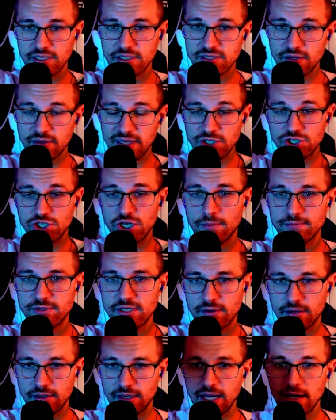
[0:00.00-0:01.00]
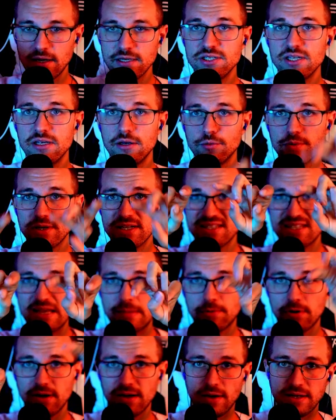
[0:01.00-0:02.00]
So they jump to their carries, and you want to
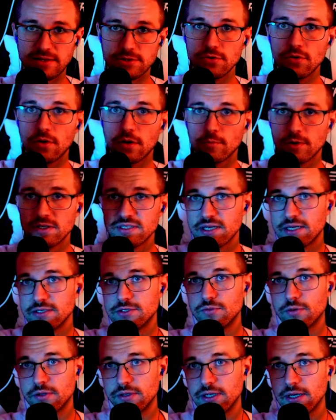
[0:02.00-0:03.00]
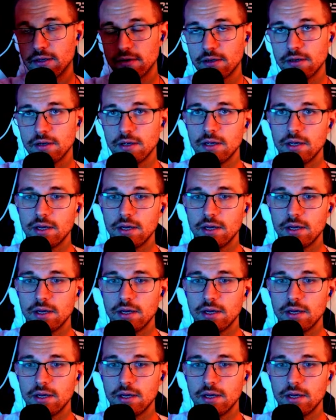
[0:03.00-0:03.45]
separate like 2 on one side, 2 on the other,